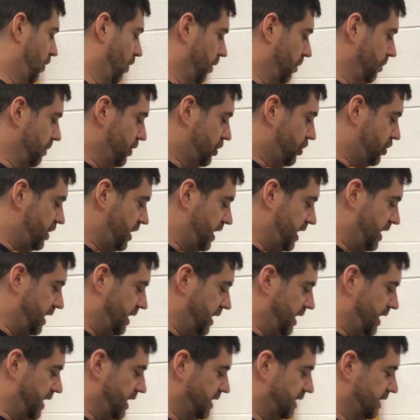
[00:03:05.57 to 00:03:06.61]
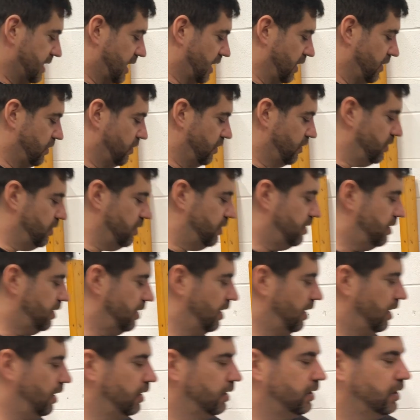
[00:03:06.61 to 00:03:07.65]
your machine is
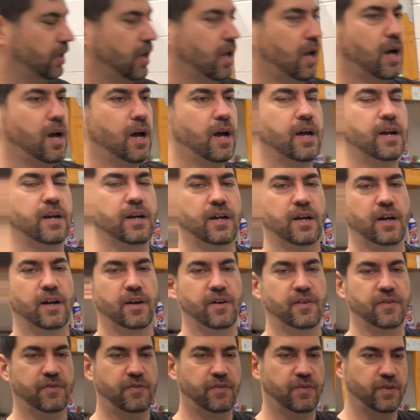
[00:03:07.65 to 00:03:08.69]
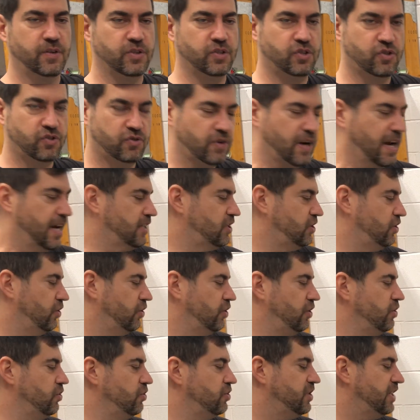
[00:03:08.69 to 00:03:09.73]
under a lot of stress,
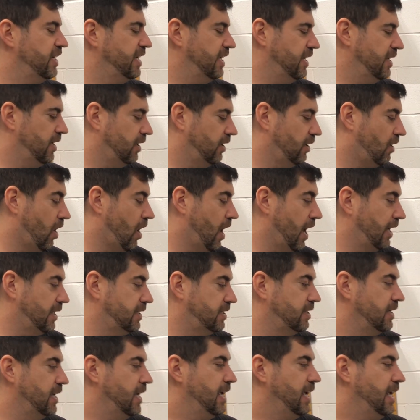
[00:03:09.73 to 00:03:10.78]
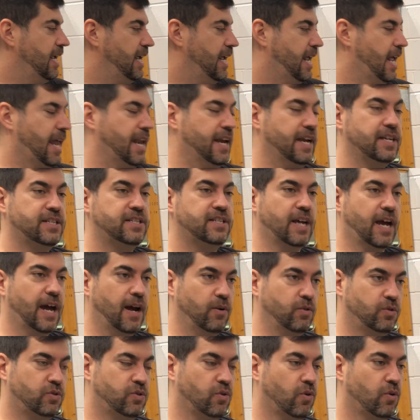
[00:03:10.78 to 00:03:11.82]
you're using it a lot, and it's
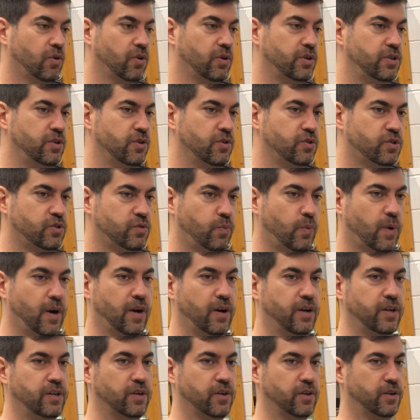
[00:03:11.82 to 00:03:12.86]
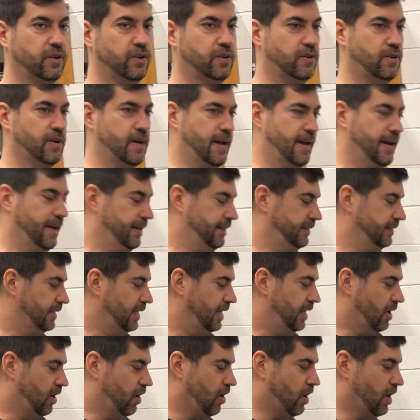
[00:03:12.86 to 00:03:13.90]
outdoor use where you're
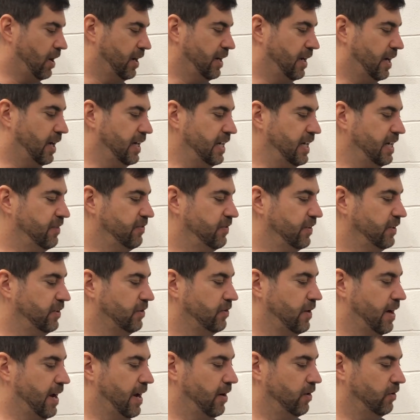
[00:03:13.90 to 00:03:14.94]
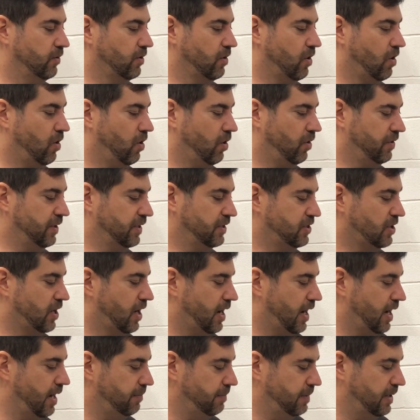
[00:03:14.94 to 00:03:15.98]
on uneven ground all the
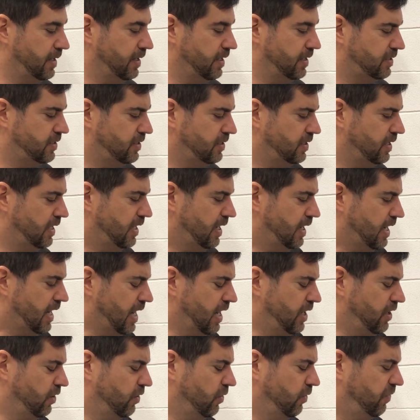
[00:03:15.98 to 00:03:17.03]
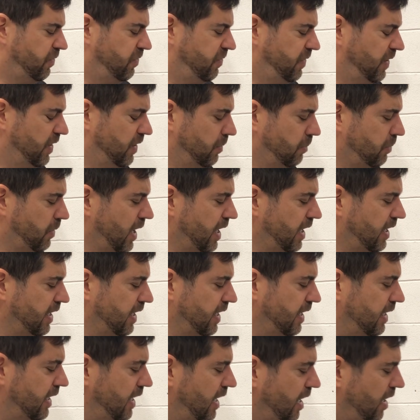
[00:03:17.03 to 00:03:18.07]
time and you're fear breaking
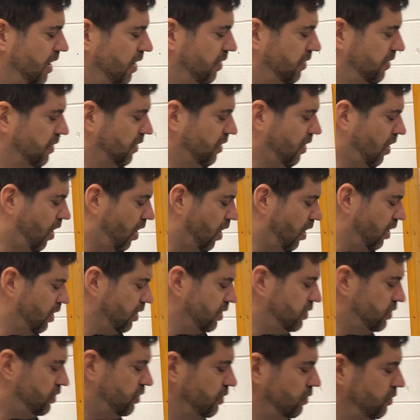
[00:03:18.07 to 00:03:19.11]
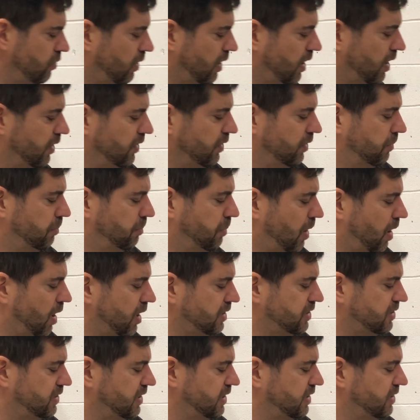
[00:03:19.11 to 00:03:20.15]
it, there are two other
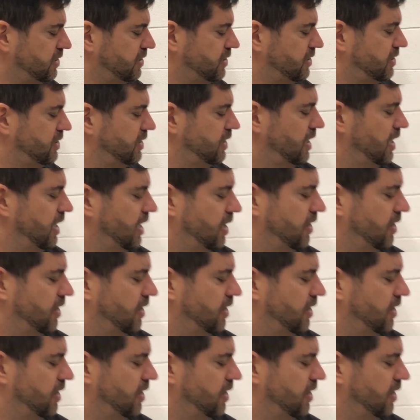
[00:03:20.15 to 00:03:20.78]
bosses